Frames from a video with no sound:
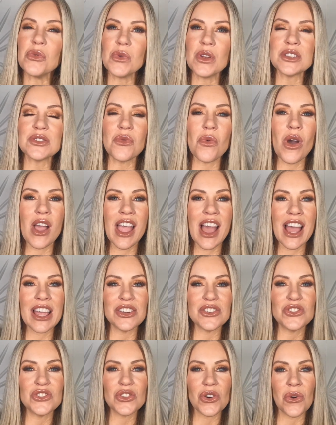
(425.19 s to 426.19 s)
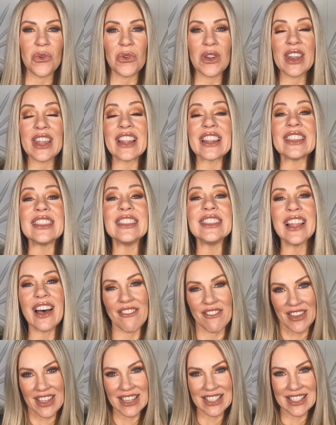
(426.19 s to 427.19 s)
reason why I don't
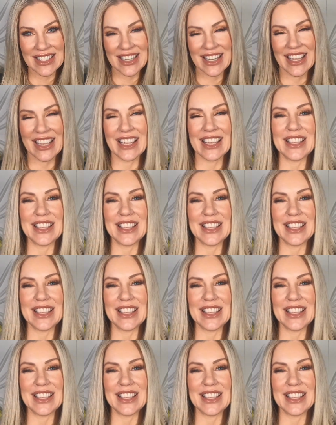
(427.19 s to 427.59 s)
love it